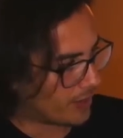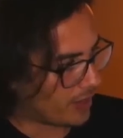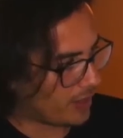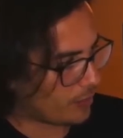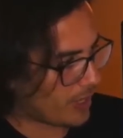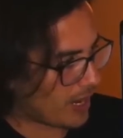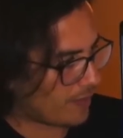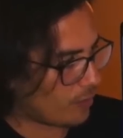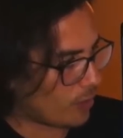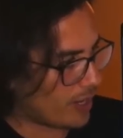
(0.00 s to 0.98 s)
Here we
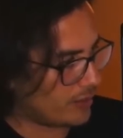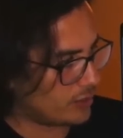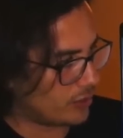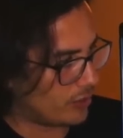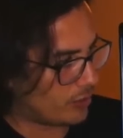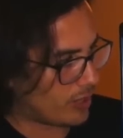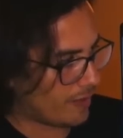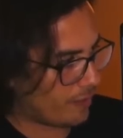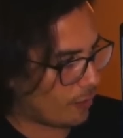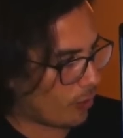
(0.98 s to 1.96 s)
have 1, 2,
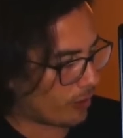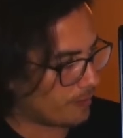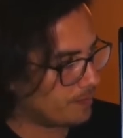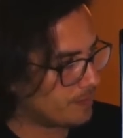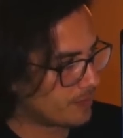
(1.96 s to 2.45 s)
3, 4.